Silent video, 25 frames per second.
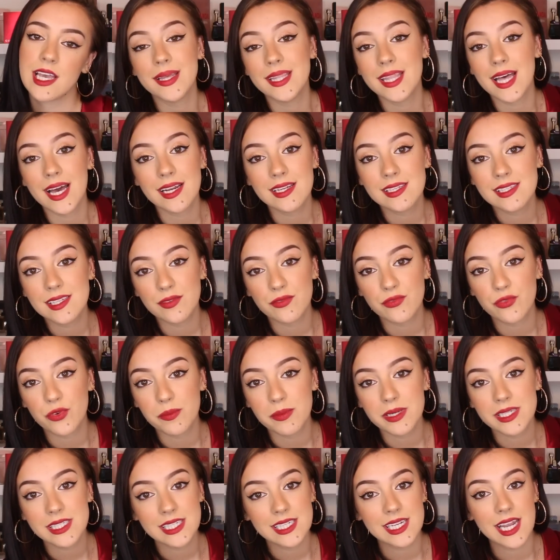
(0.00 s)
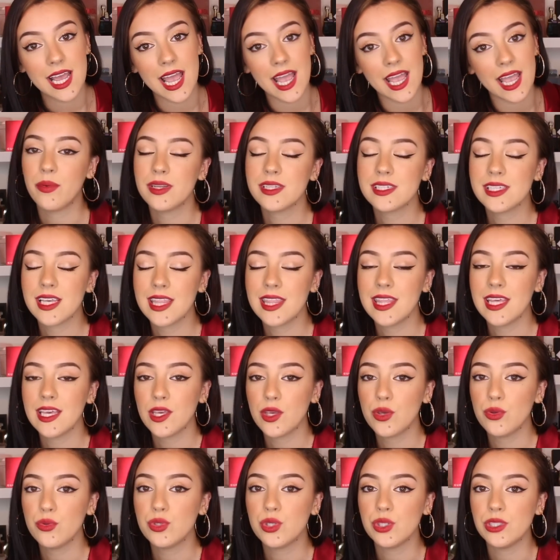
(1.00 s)
But that is it for me today. I want to say
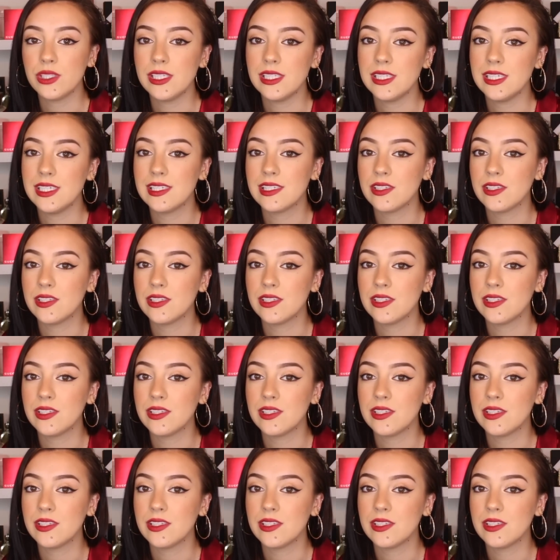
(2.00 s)
thank you to Lily